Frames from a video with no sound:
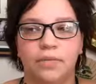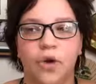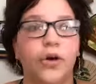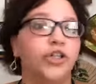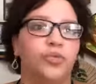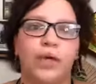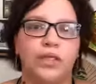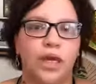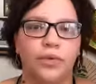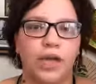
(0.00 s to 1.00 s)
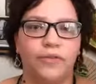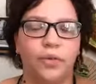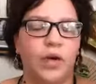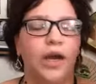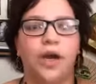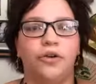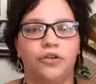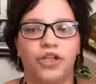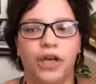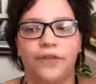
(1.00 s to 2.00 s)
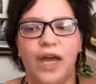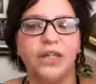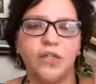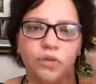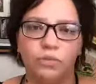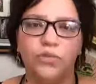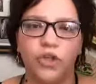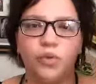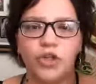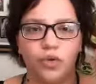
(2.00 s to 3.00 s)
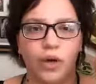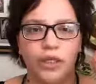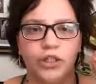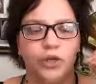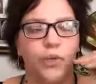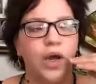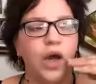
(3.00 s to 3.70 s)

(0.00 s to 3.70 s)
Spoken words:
going to resonate with everyone, I understand that, so do what you want to do.